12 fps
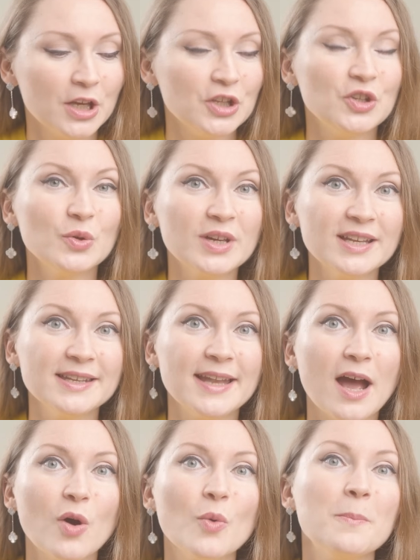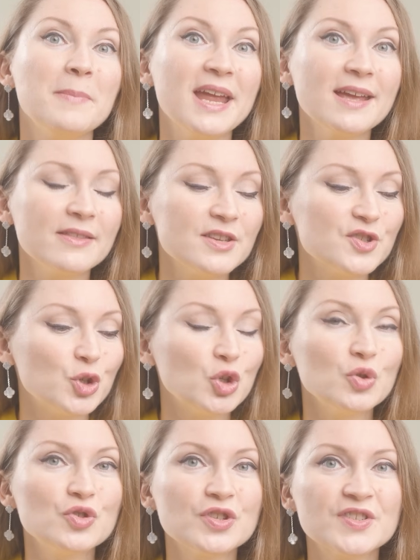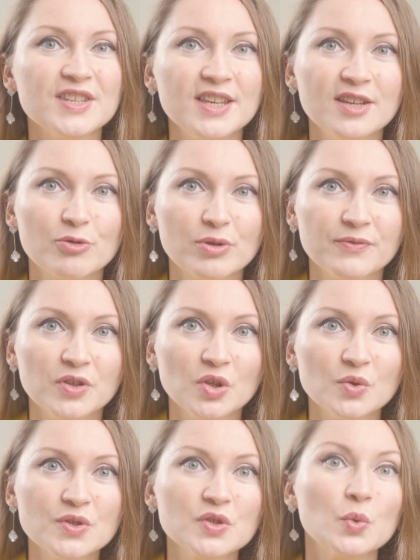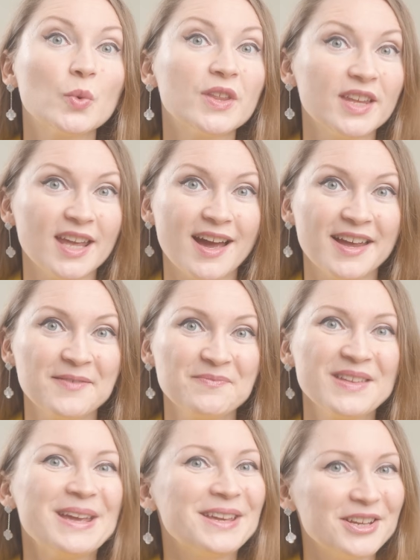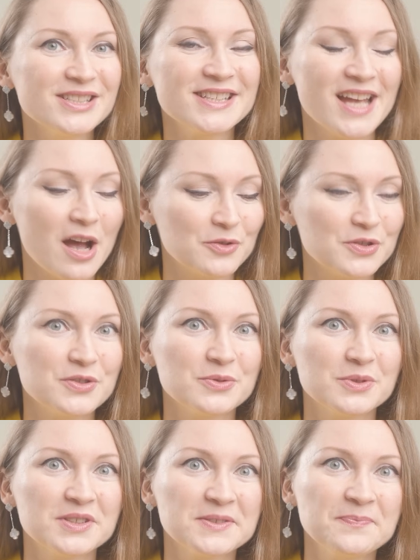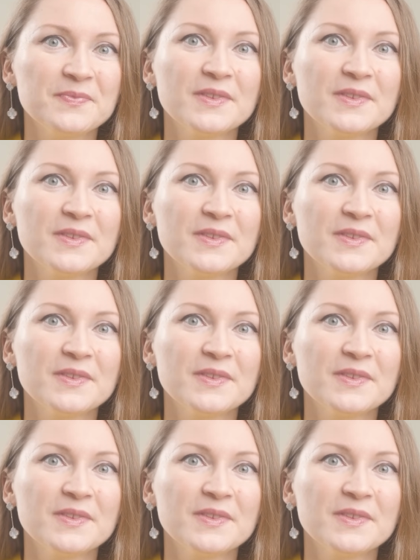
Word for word: You can now make these UGC reviews with AI. Here is how to do it.